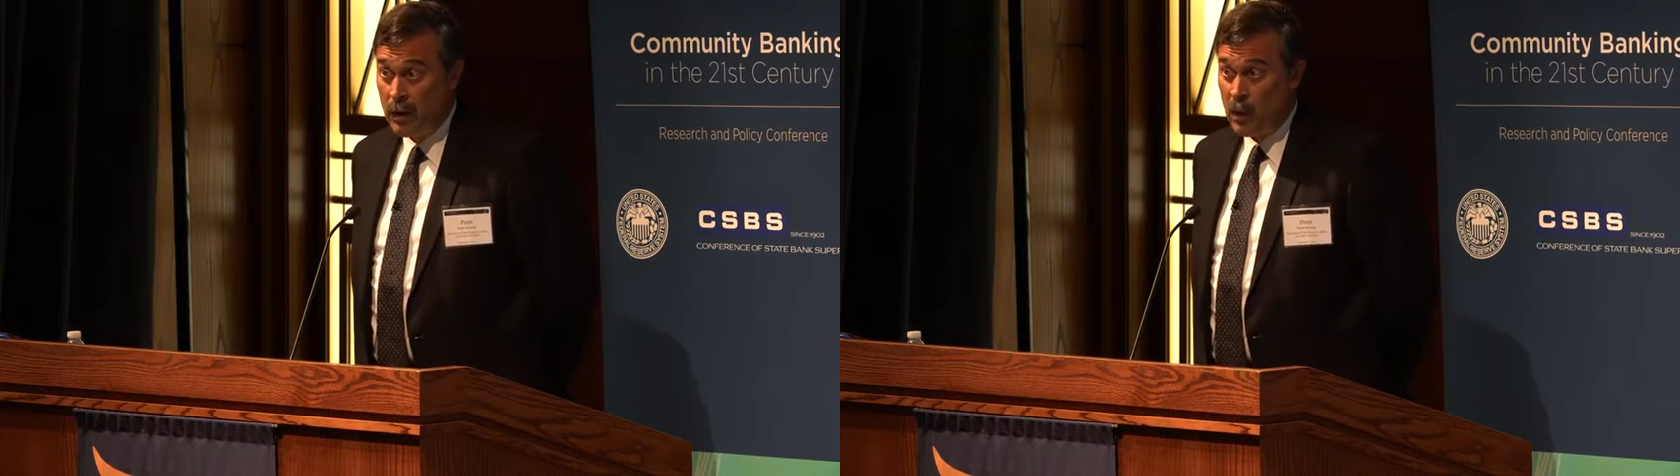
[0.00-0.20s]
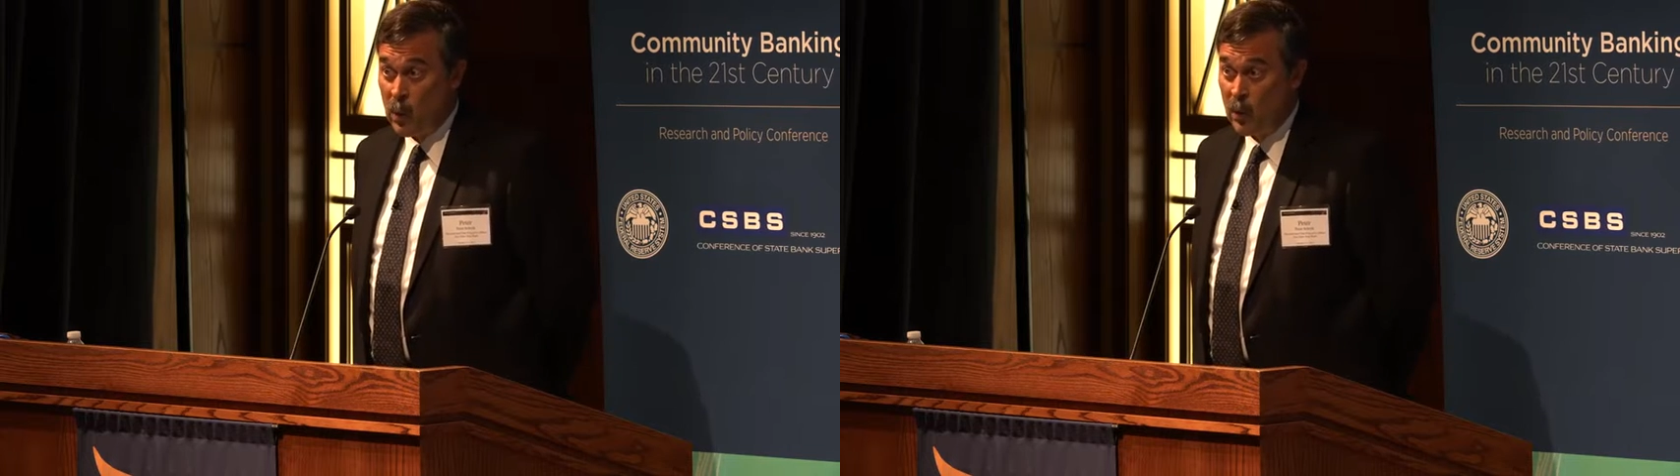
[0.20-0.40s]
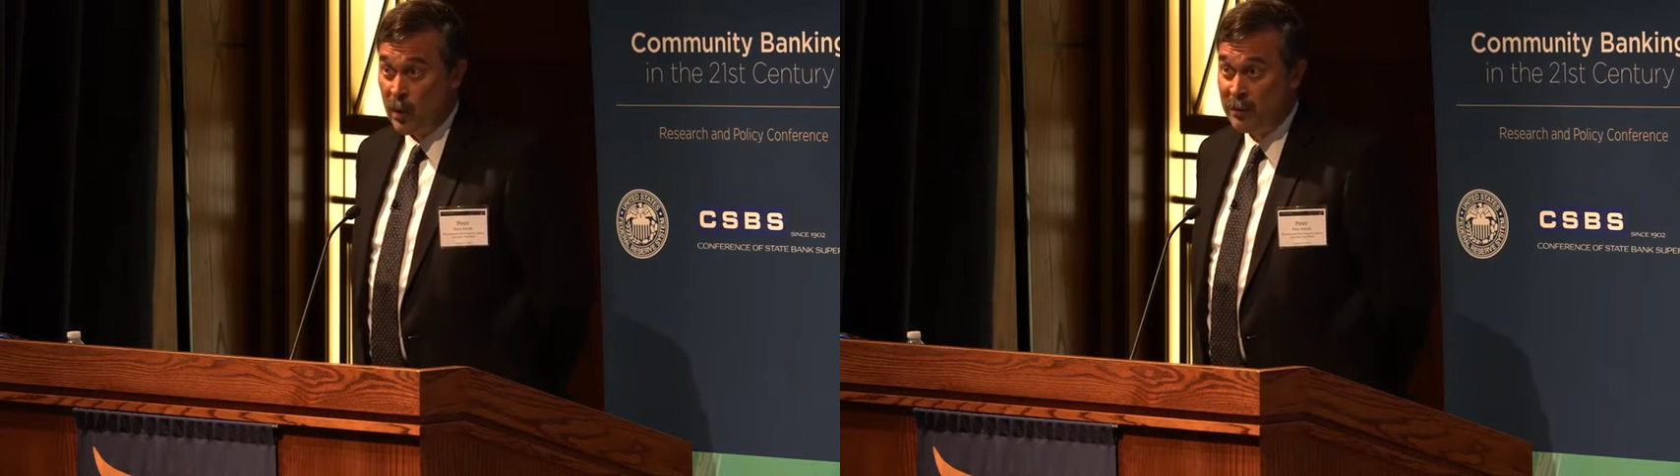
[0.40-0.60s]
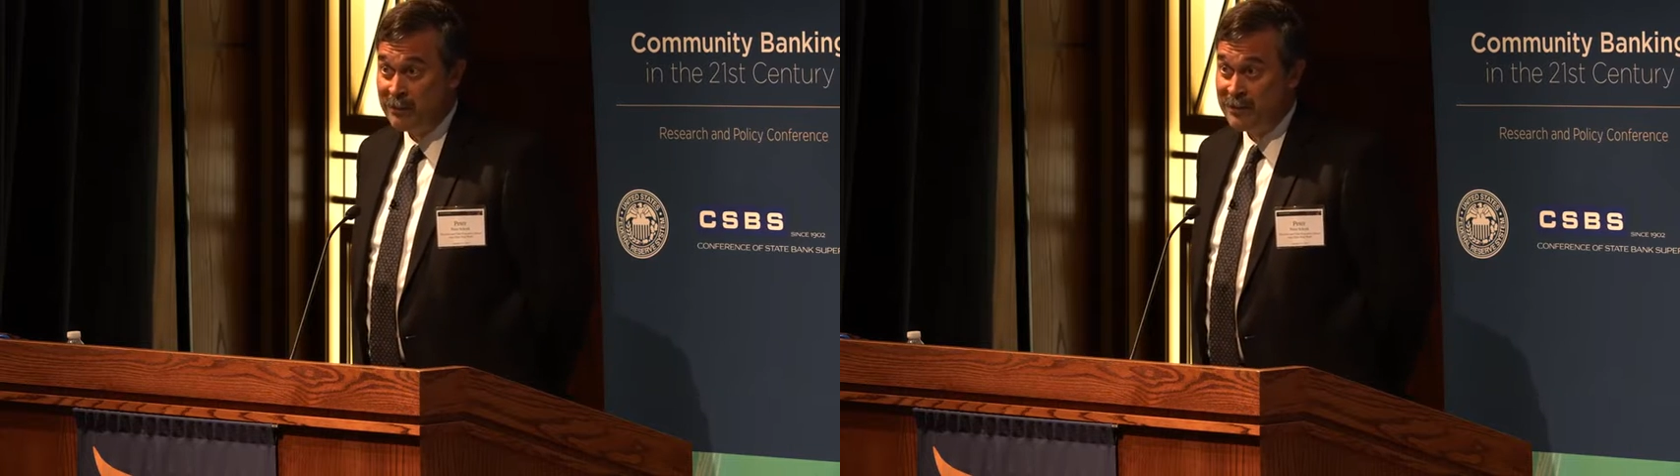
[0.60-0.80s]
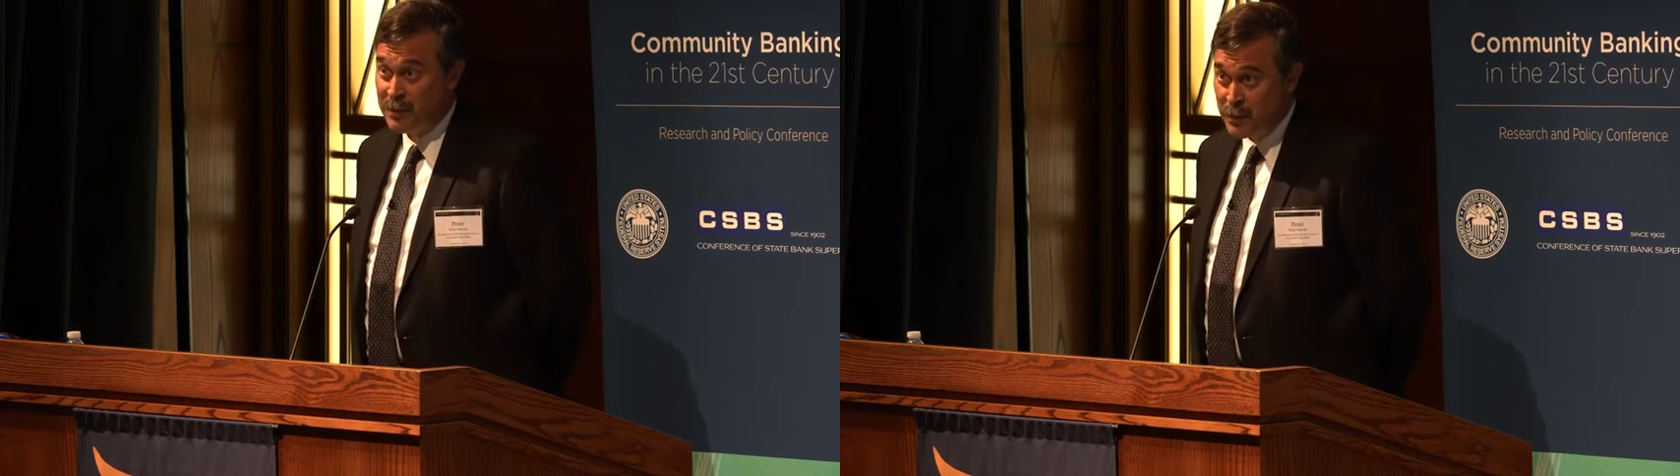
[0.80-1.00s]
or
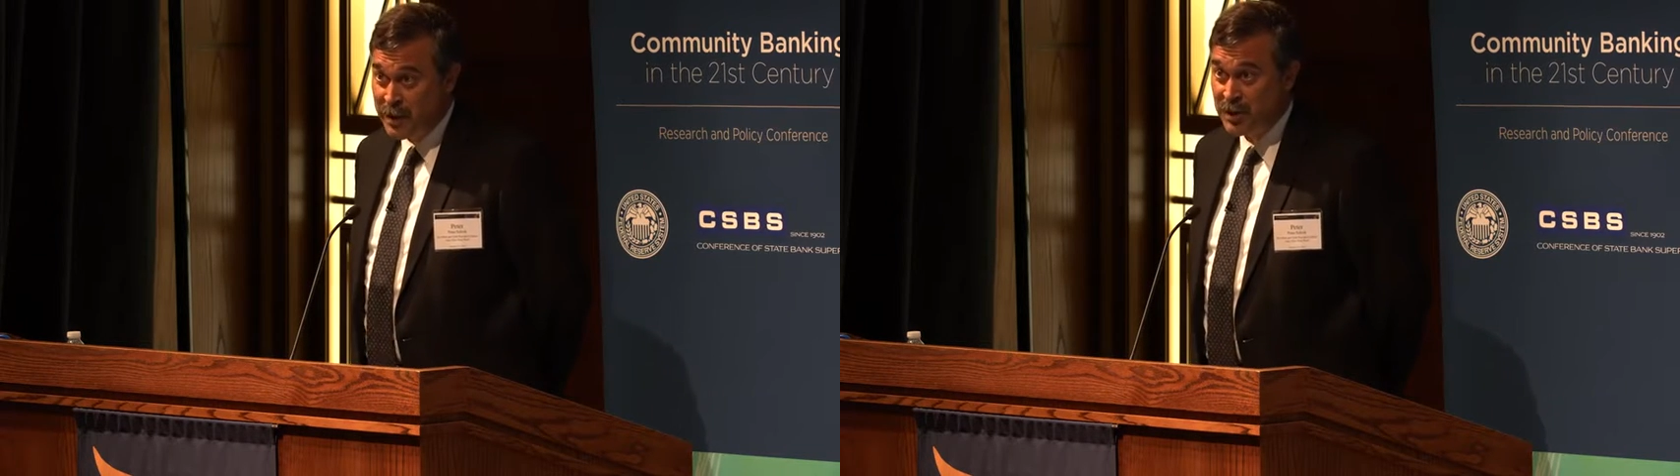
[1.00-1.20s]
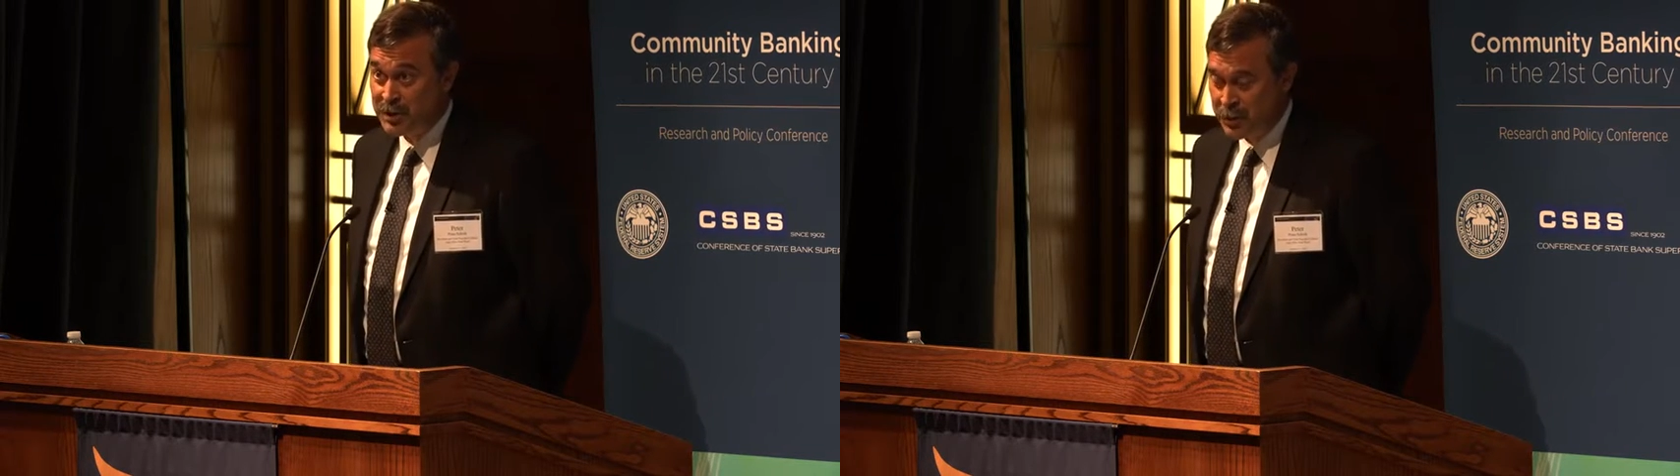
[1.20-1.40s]
diminish